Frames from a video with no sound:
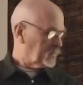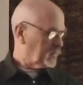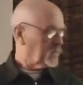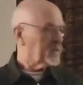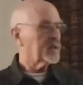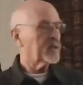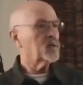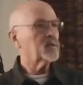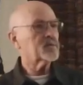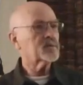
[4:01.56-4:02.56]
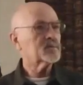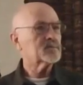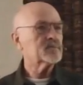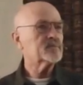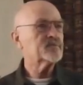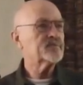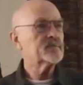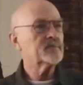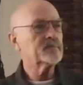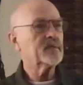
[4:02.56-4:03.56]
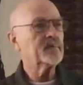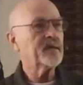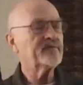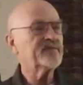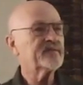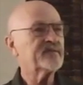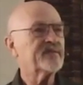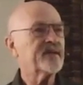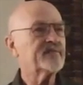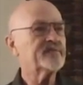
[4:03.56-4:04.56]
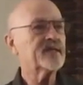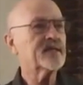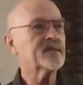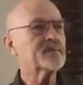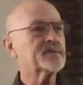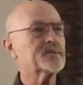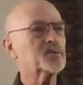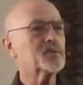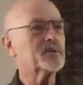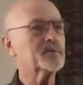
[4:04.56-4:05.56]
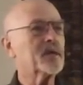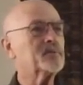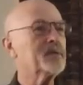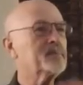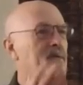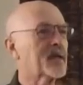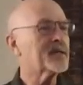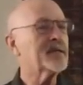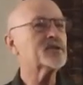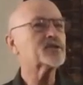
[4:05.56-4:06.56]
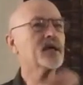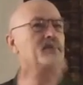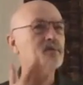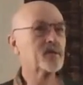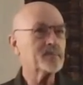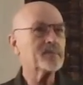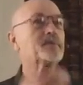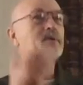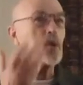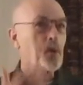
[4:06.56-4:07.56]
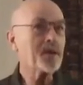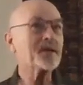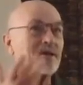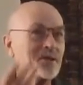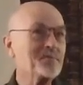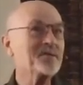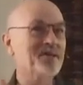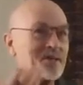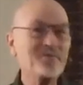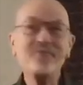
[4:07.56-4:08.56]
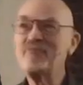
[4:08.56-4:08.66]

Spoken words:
read that over about 55 times, and maybe like each time I read it, maybe we'll go in a little bit deeper.